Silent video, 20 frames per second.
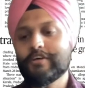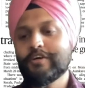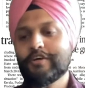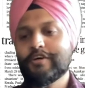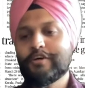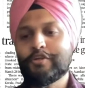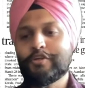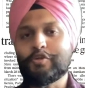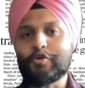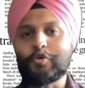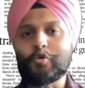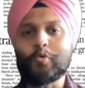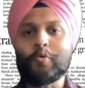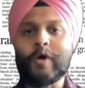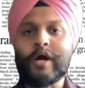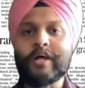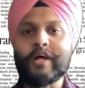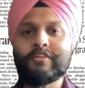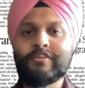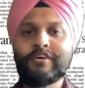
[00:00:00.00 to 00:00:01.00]
So 2
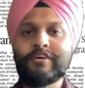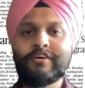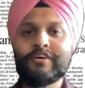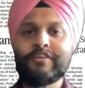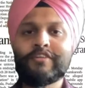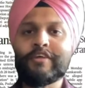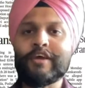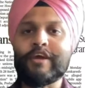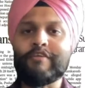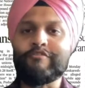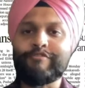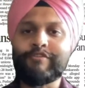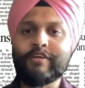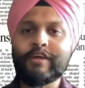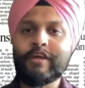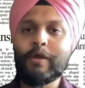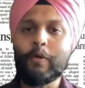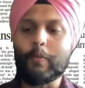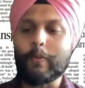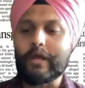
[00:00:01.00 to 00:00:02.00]
answers
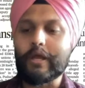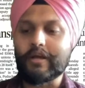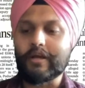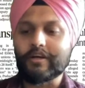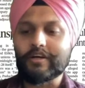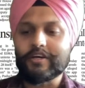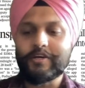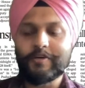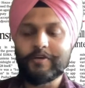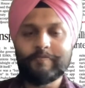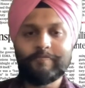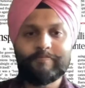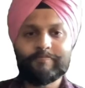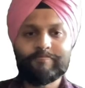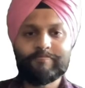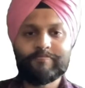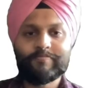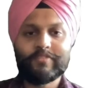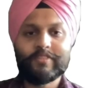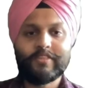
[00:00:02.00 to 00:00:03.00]
every week.
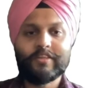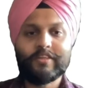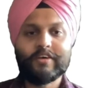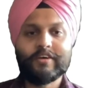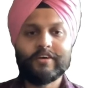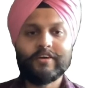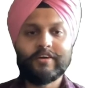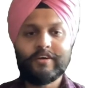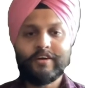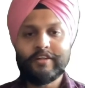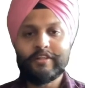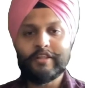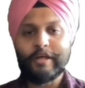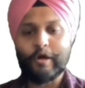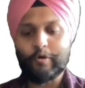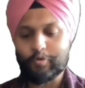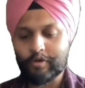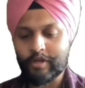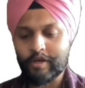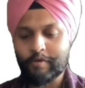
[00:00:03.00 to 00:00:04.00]
Now
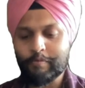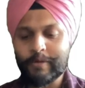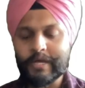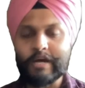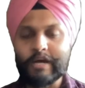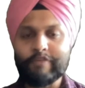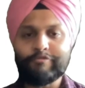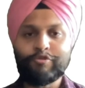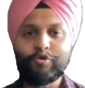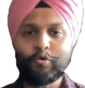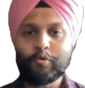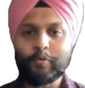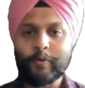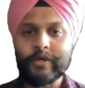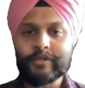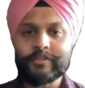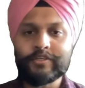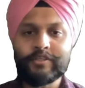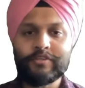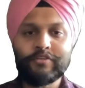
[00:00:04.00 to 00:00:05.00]
today we have 2
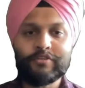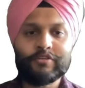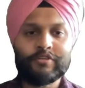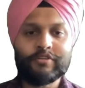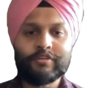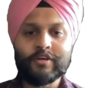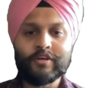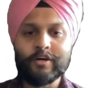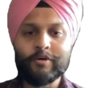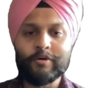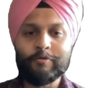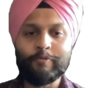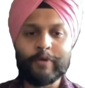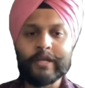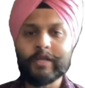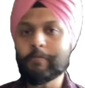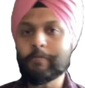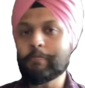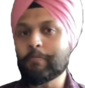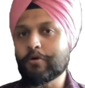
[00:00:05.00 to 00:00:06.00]
questions,
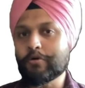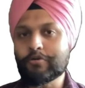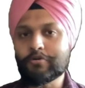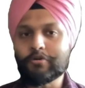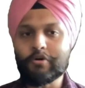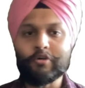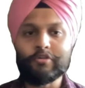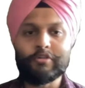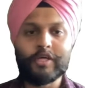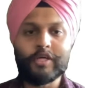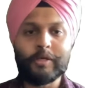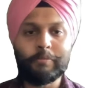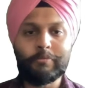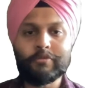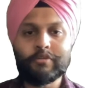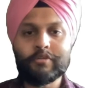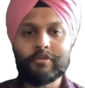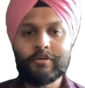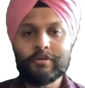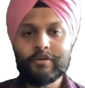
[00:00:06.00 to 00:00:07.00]
very important
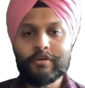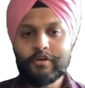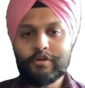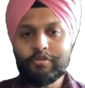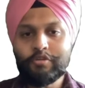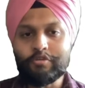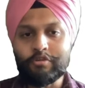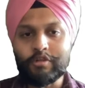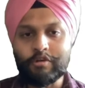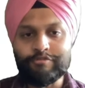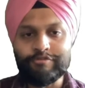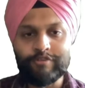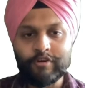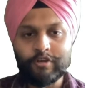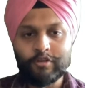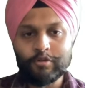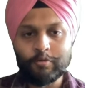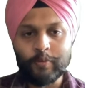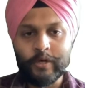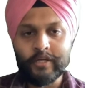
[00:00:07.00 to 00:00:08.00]
concepts. So the
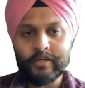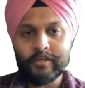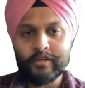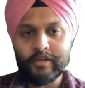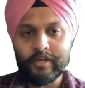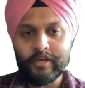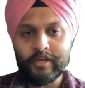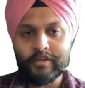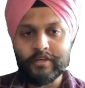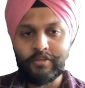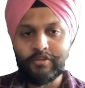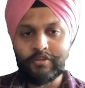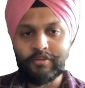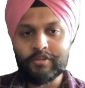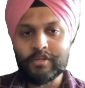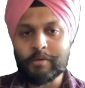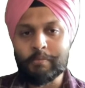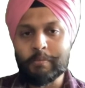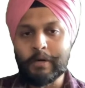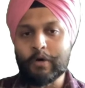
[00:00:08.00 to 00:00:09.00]
first one is
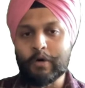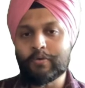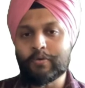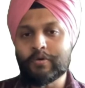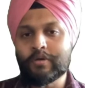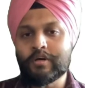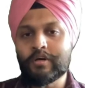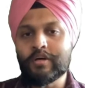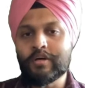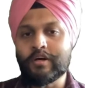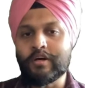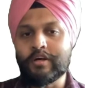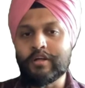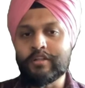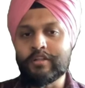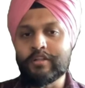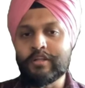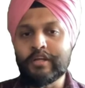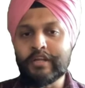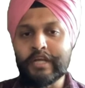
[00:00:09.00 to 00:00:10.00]
about
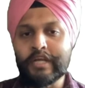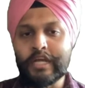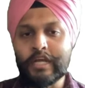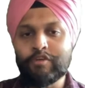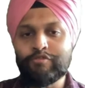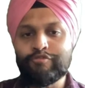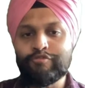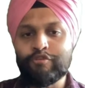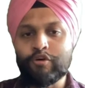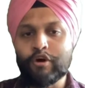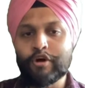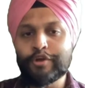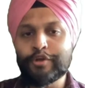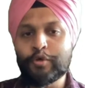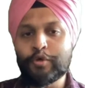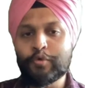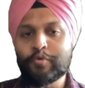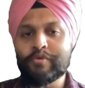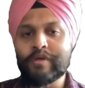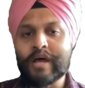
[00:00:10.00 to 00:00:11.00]
the need for
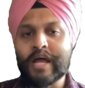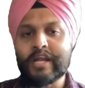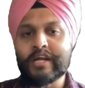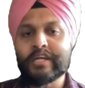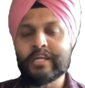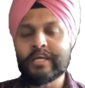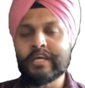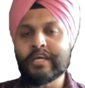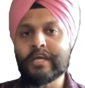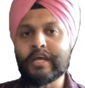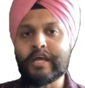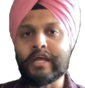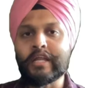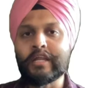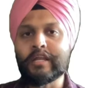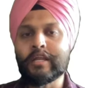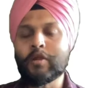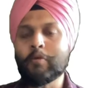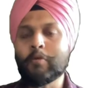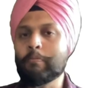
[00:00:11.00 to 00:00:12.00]
neutrality
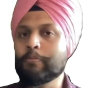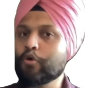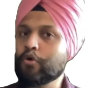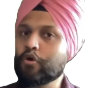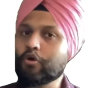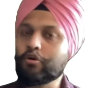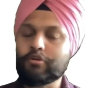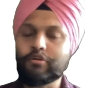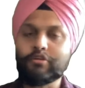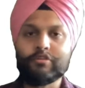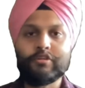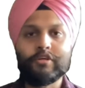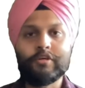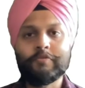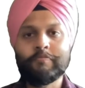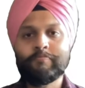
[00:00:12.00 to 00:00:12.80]
in bureaucracy.